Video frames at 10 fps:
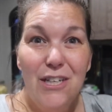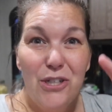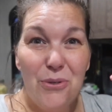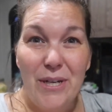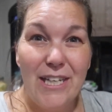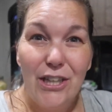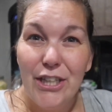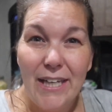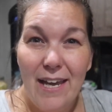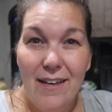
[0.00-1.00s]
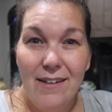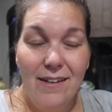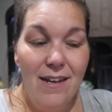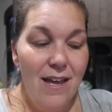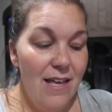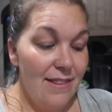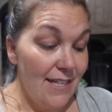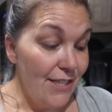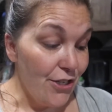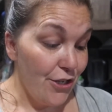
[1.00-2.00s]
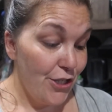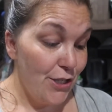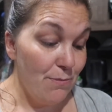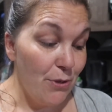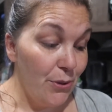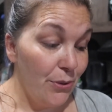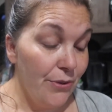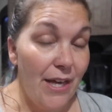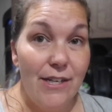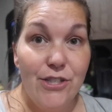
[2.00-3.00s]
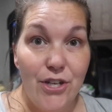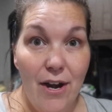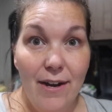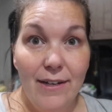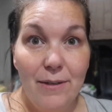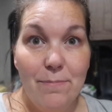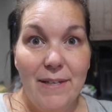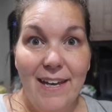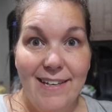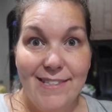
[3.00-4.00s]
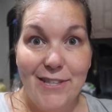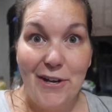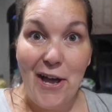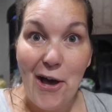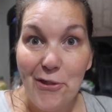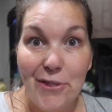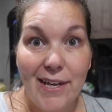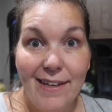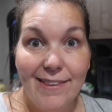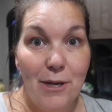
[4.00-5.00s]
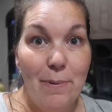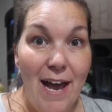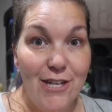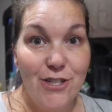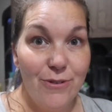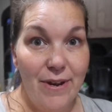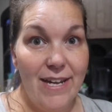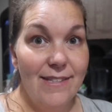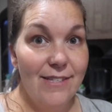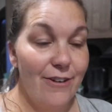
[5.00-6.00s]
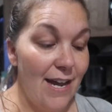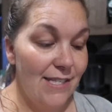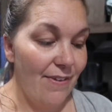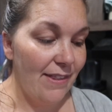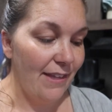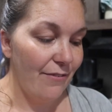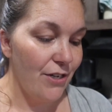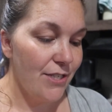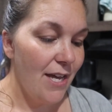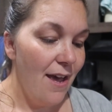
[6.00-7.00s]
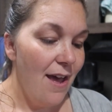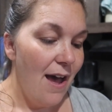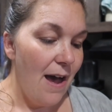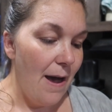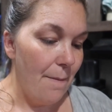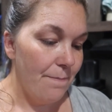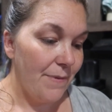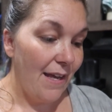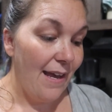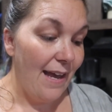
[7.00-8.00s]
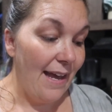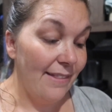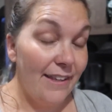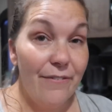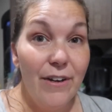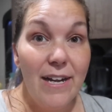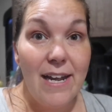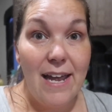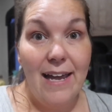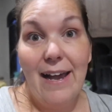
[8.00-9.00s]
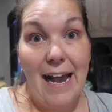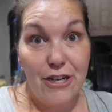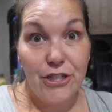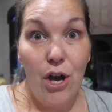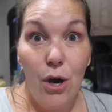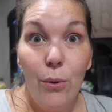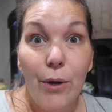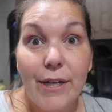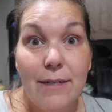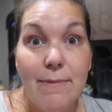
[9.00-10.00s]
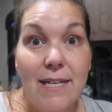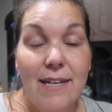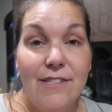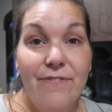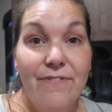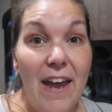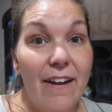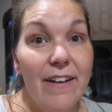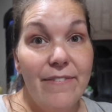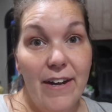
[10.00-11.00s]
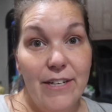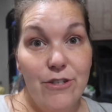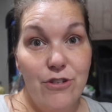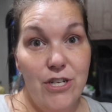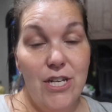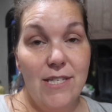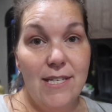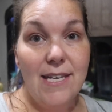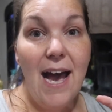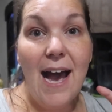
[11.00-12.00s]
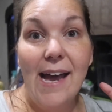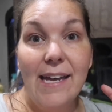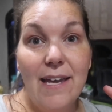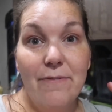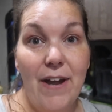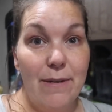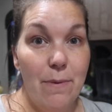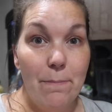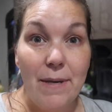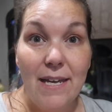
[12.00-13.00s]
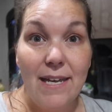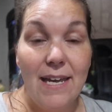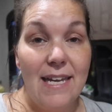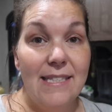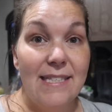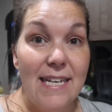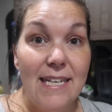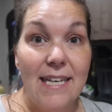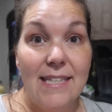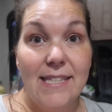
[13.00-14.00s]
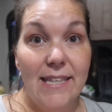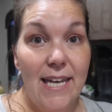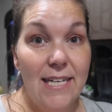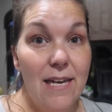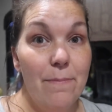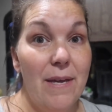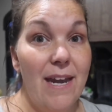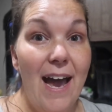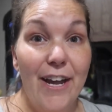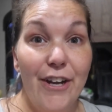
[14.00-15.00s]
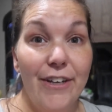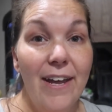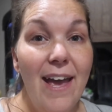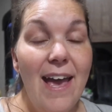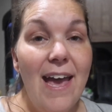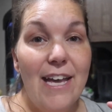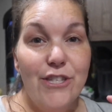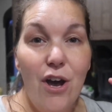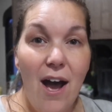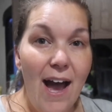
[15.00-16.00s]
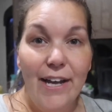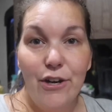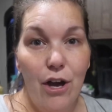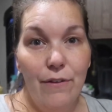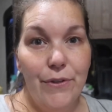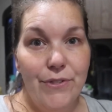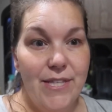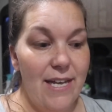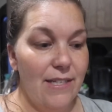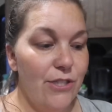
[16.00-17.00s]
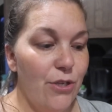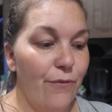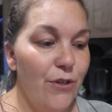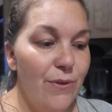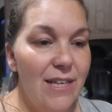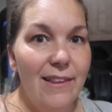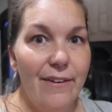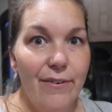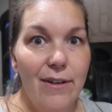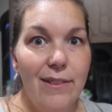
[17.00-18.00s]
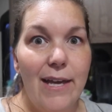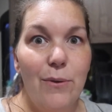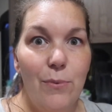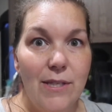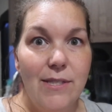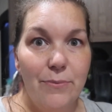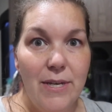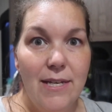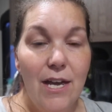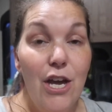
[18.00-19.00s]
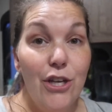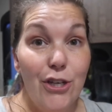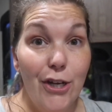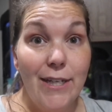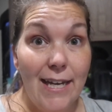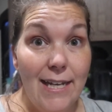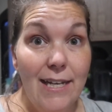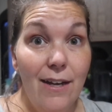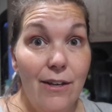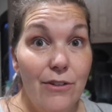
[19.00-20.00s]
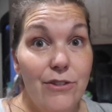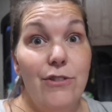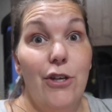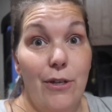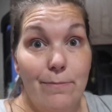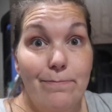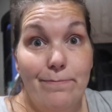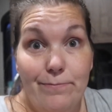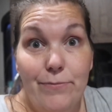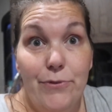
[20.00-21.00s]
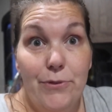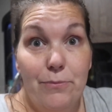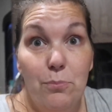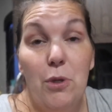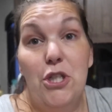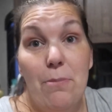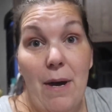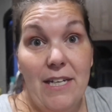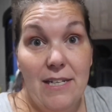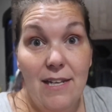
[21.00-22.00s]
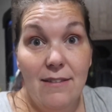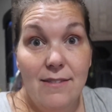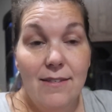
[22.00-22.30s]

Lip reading: gritty looking. These are smooth and dark because they're healthy. They're pasture-raised, grass-fed livers. And liver, actually all organ meat, is very, very nutritious. It's high in vitamin B, and zinc, and selenium, and iron. It's high in all of those things. So if you eat liver like once a week, you're getting what your body needs.